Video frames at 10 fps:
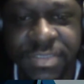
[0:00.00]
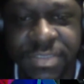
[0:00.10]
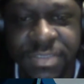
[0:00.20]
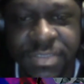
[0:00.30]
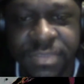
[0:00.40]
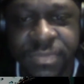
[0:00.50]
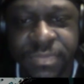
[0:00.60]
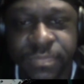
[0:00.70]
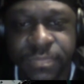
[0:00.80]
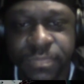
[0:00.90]

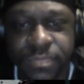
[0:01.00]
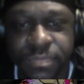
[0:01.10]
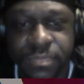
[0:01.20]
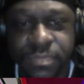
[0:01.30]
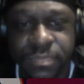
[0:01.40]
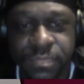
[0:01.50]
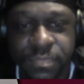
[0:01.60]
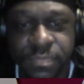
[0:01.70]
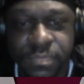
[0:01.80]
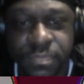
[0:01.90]

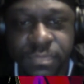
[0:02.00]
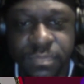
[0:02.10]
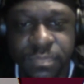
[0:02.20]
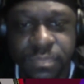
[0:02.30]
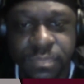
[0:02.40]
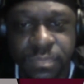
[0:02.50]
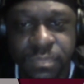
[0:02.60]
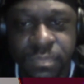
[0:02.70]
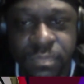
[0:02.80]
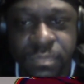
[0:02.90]

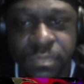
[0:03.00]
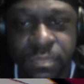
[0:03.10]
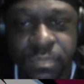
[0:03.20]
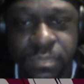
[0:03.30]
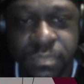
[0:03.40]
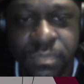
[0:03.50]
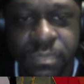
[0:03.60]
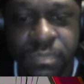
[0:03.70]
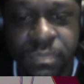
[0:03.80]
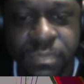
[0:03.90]

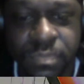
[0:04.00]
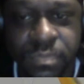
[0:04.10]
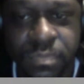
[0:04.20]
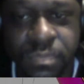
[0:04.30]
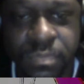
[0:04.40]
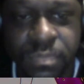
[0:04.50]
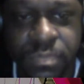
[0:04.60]
No one is speaking in this clip.